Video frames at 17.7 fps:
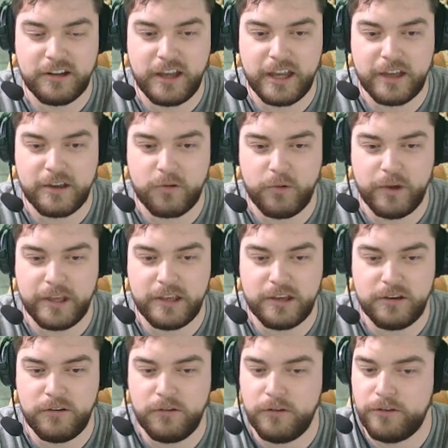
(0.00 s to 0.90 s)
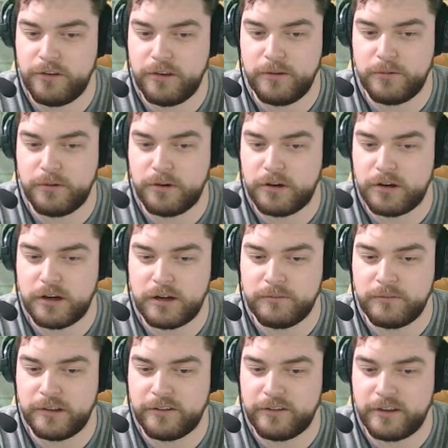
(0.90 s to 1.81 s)
like, we can use him, or
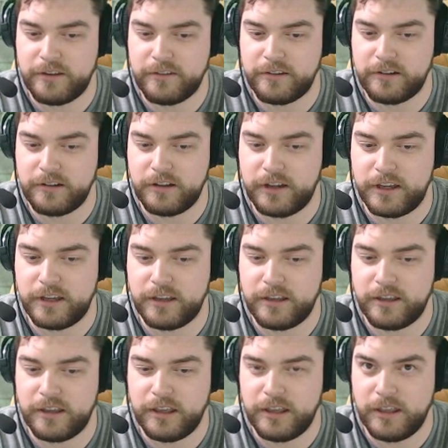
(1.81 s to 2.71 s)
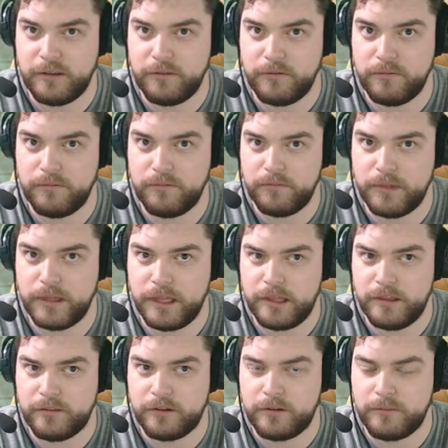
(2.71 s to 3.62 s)
harmless as in, like,
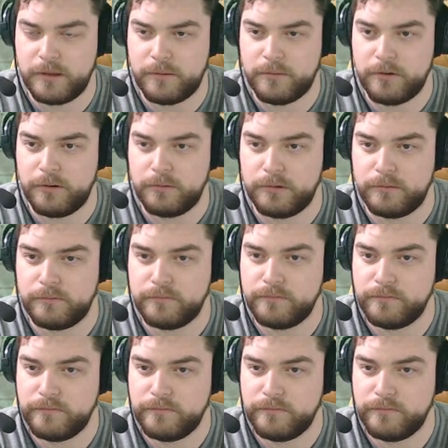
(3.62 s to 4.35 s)
he's going to be a problem?